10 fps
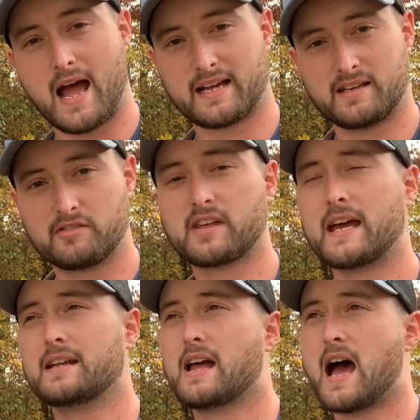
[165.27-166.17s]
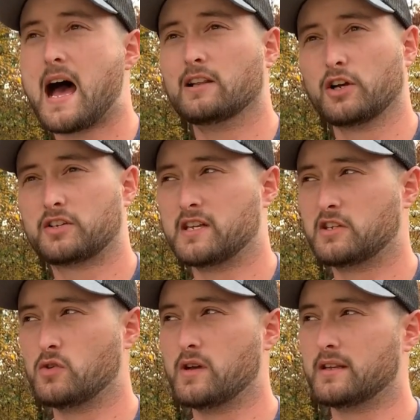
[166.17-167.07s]
I get that. I looked
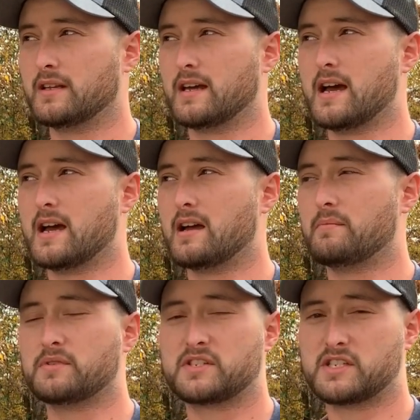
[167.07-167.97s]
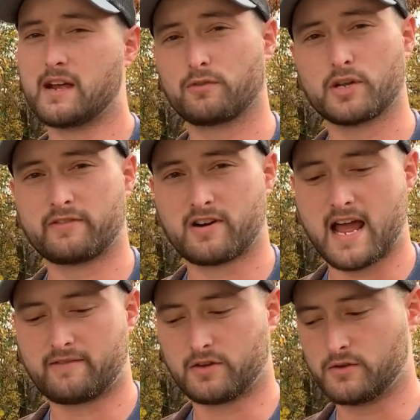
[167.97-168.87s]
into it, several
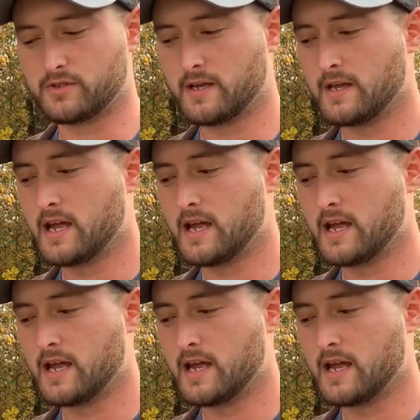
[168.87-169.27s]
different avenues.